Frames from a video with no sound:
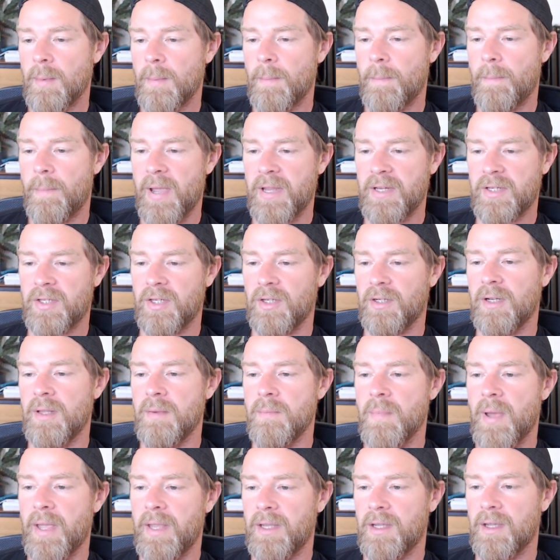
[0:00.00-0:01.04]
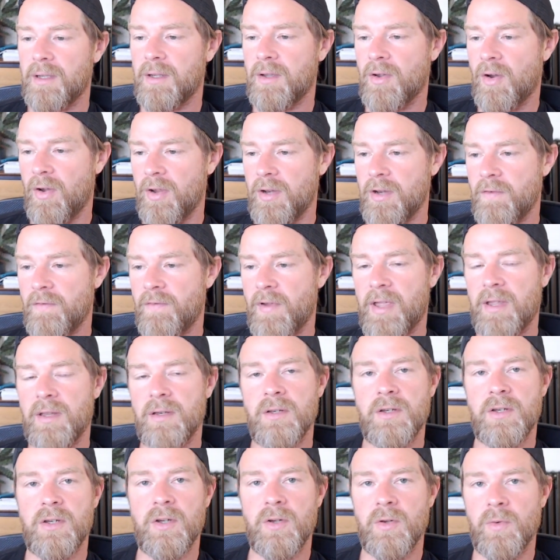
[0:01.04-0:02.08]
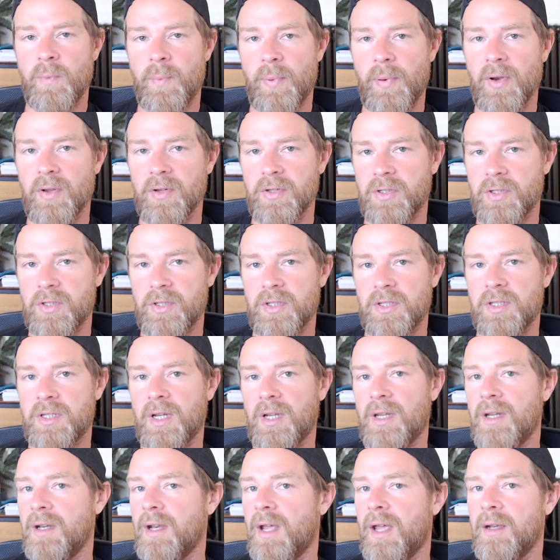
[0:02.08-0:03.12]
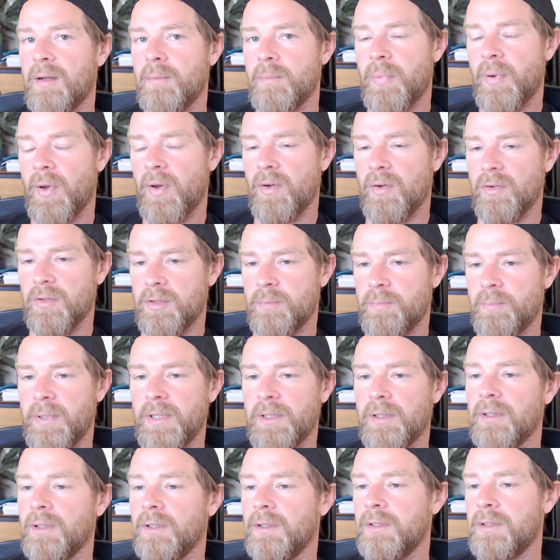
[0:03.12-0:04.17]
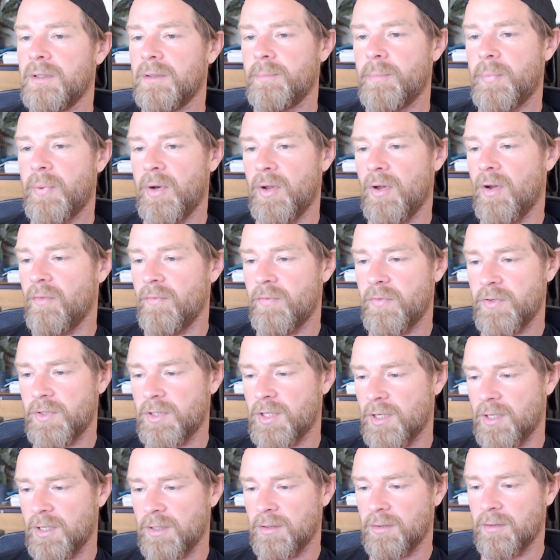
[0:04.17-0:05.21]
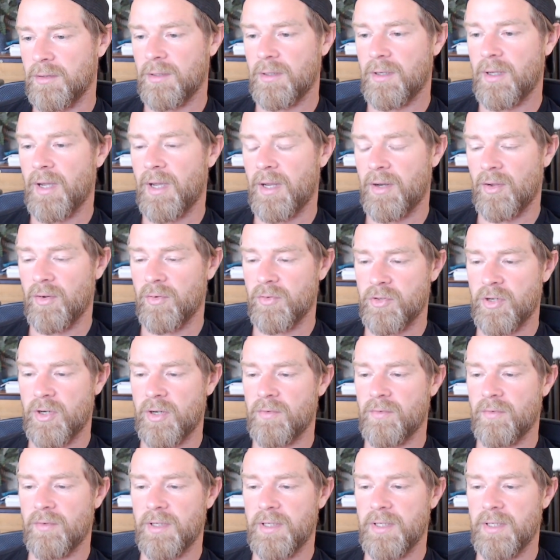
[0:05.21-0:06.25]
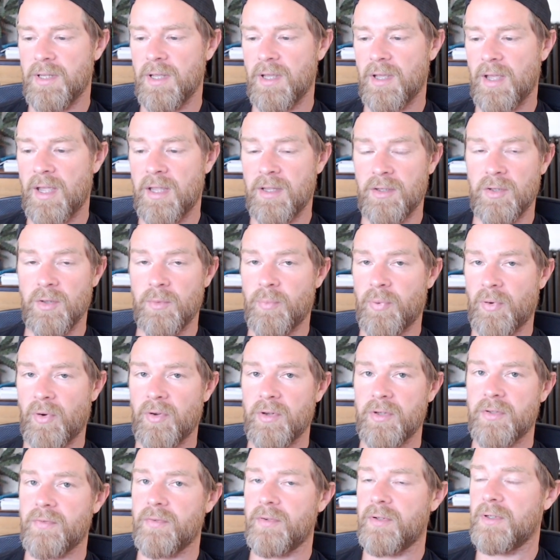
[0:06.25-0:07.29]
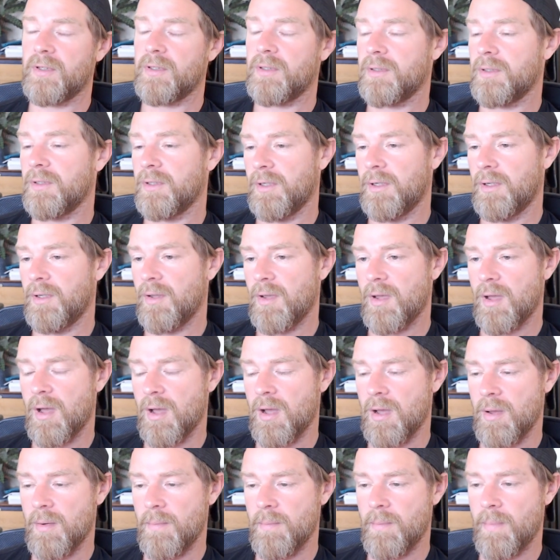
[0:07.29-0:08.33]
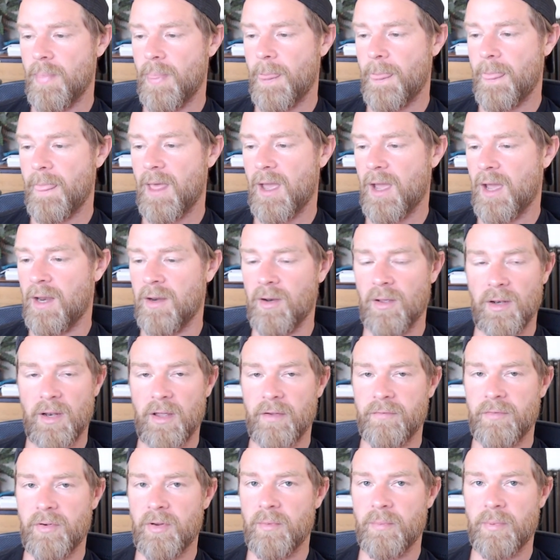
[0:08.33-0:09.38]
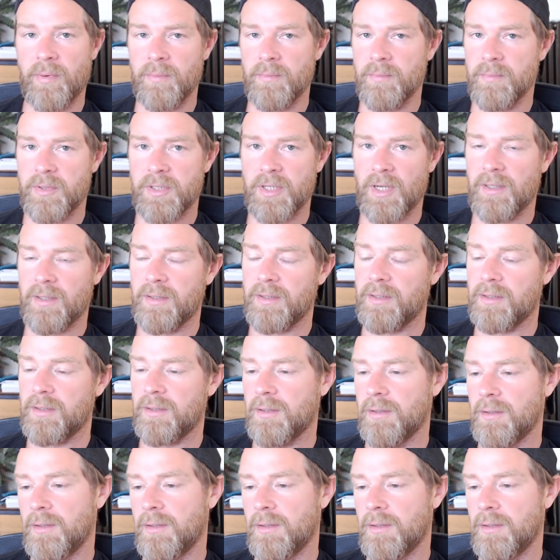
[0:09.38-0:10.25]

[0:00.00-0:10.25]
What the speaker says: basically make kind of a new plus second-hand parts build, put it up for sale, and I'll generally get a good price for it, and I'll have no problem selling it.